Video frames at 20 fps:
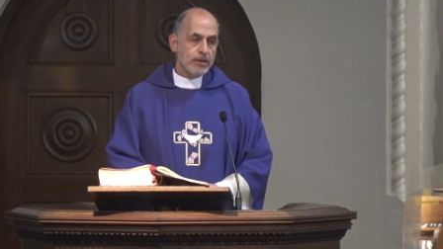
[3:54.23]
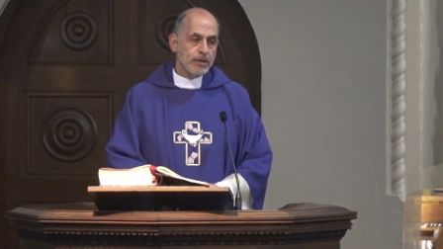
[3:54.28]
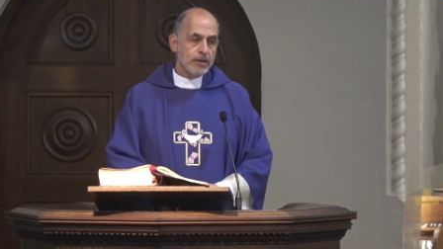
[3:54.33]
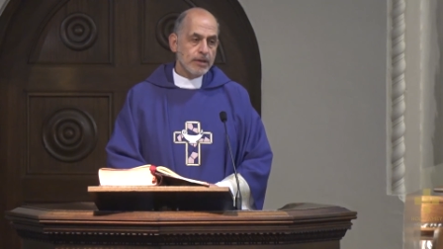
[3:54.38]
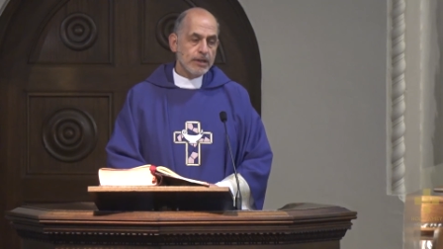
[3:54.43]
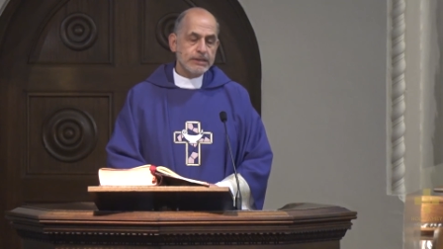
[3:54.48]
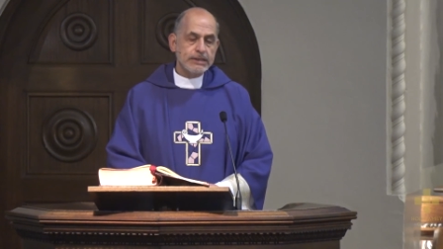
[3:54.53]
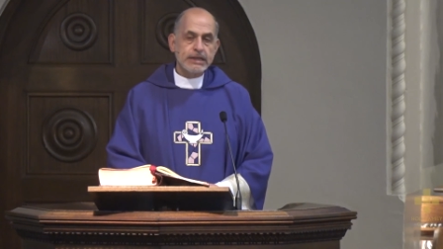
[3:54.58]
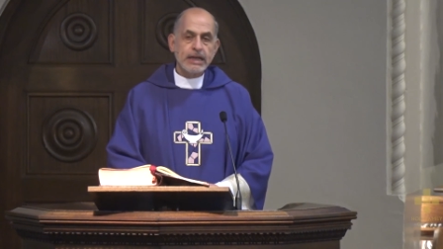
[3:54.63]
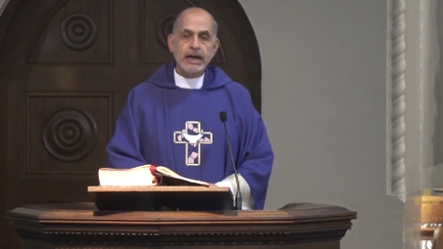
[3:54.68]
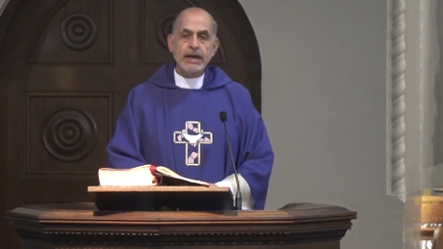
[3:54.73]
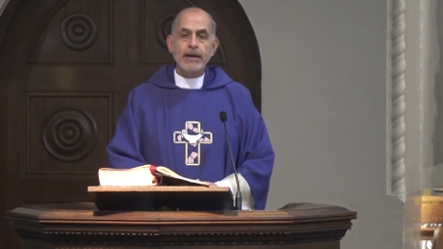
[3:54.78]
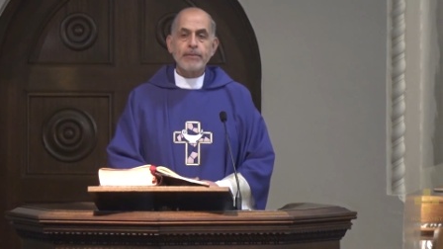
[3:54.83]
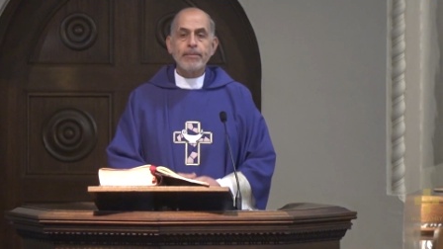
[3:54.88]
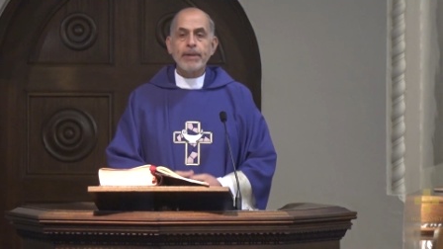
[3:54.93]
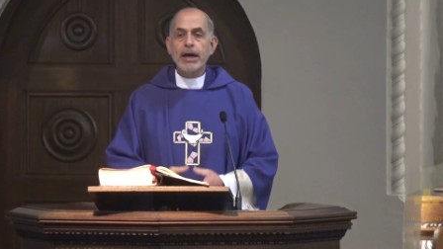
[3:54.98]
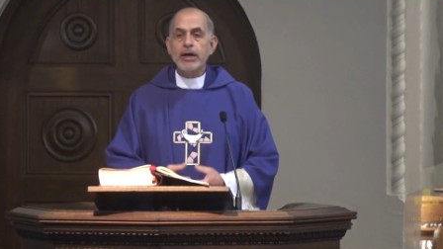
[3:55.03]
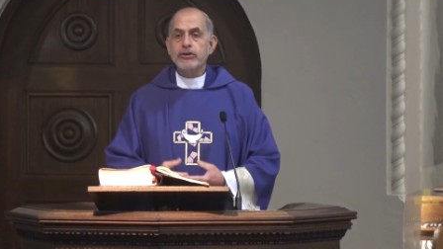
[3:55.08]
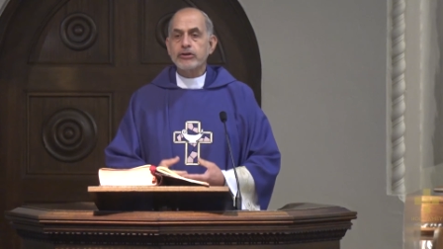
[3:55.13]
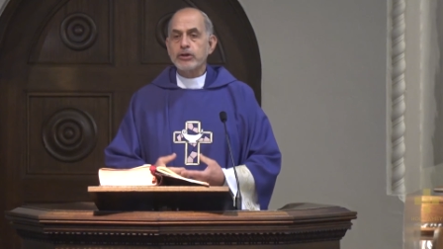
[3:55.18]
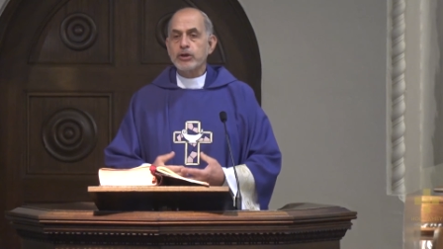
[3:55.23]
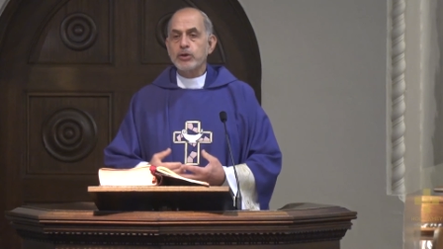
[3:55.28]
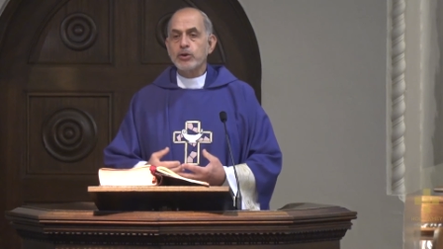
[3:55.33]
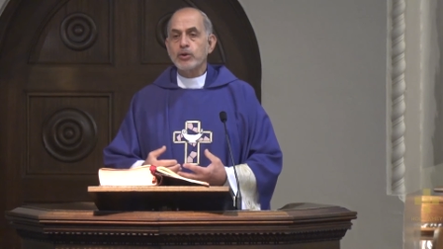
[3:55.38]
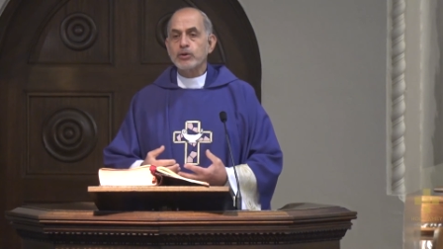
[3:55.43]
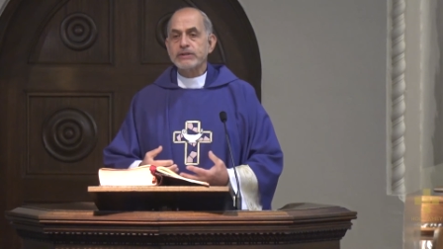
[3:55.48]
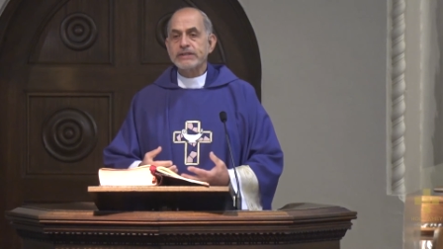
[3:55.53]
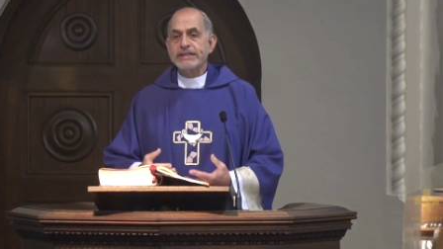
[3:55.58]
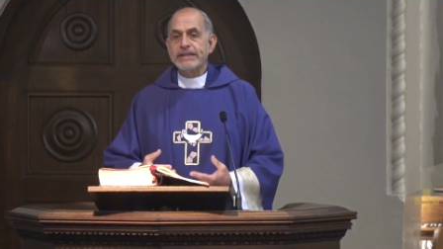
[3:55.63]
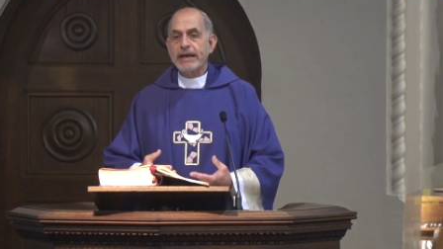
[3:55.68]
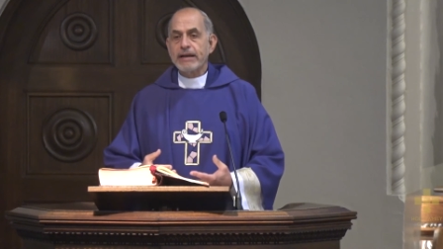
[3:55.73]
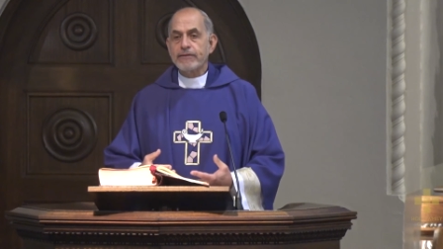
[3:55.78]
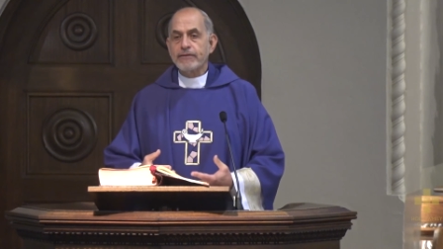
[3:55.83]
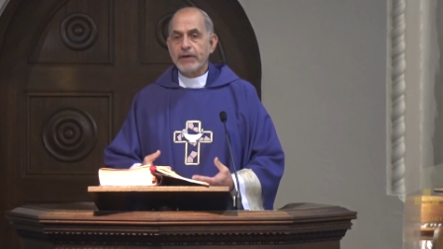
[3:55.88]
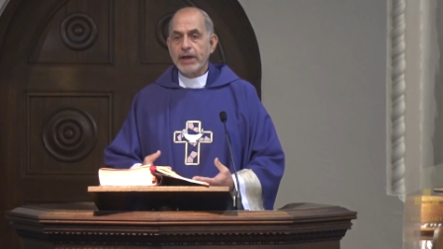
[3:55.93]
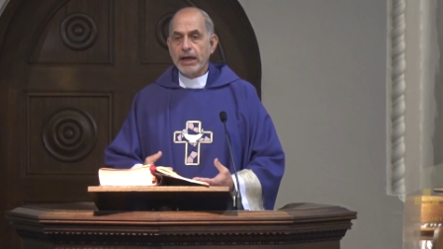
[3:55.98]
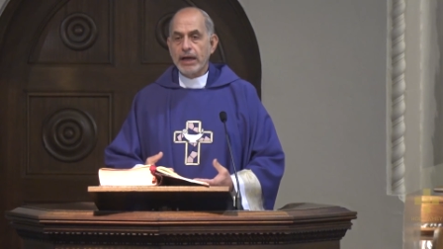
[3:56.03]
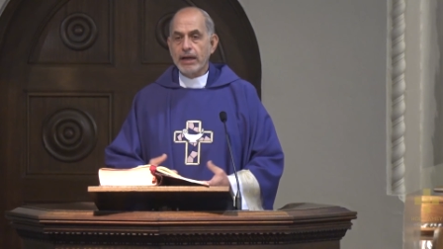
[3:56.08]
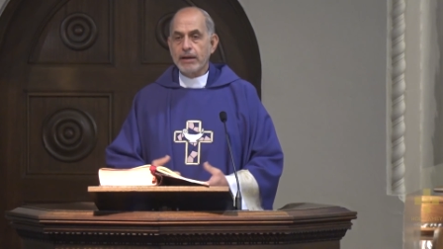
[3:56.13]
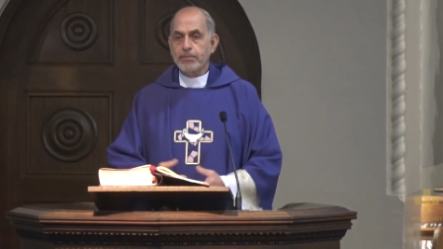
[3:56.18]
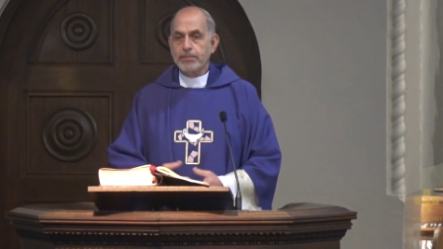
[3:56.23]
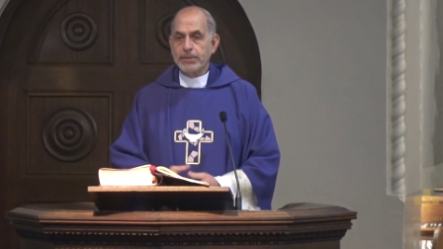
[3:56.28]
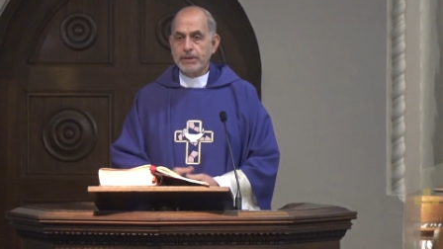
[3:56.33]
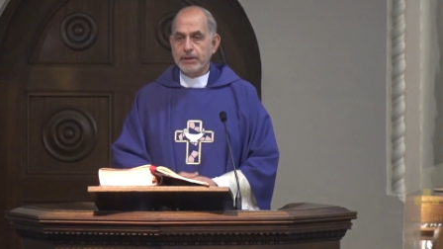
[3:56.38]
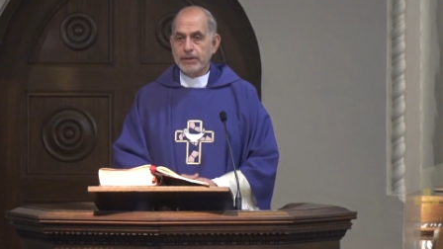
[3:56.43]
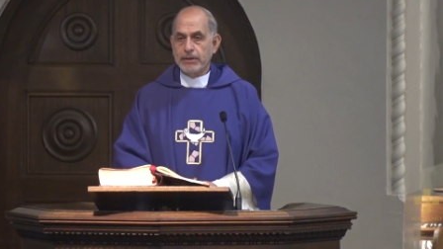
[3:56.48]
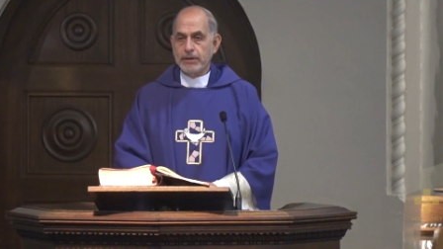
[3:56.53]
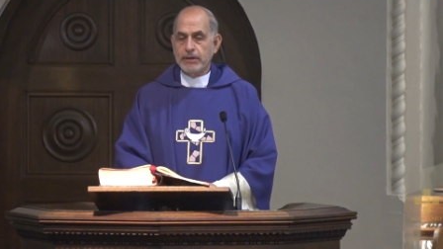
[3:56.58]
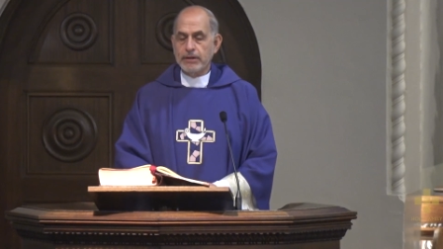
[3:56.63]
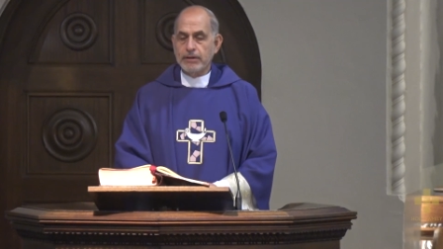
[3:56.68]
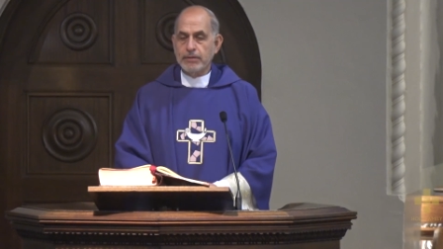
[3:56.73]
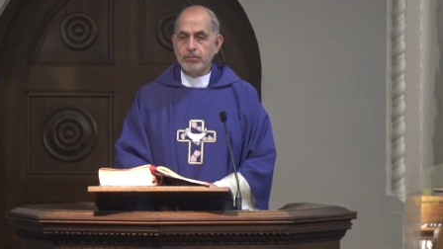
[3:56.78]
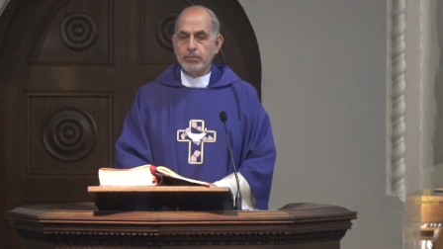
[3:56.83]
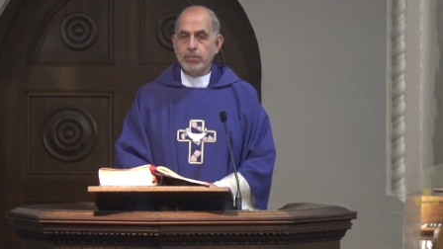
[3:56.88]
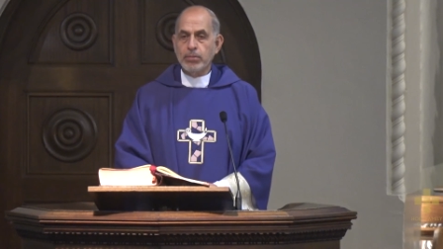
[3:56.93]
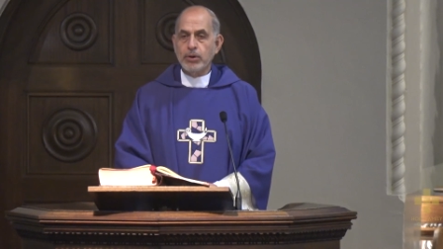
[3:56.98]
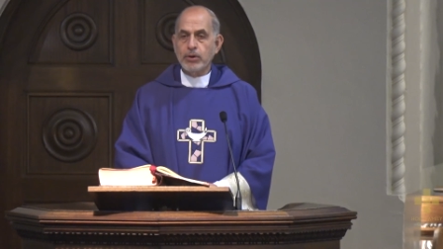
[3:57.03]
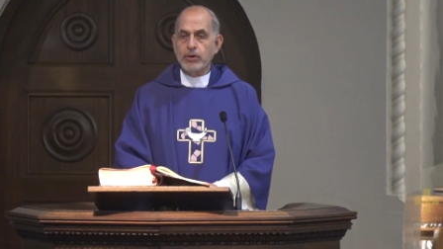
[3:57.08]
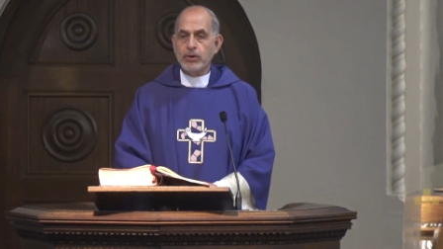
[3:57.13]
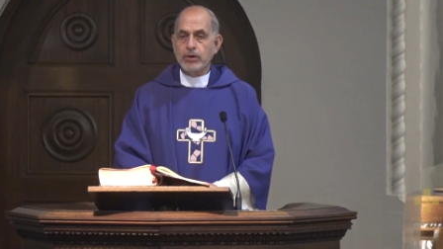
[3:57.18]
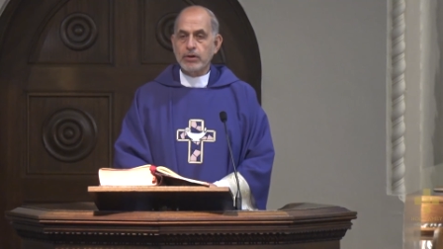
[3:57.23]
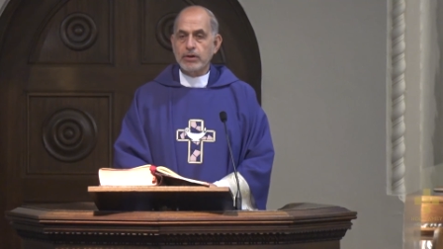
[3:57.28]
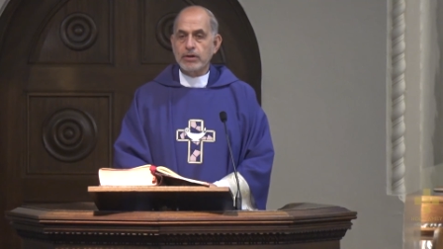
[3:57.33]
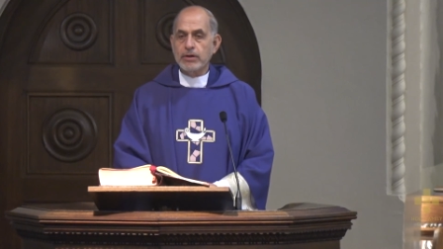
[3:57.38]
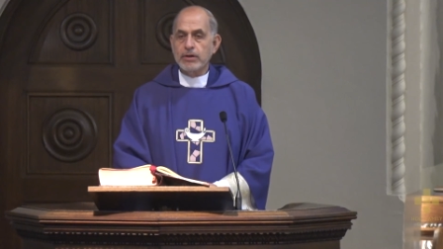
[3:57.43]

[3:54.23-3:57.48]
It's not about, you know, self-help book.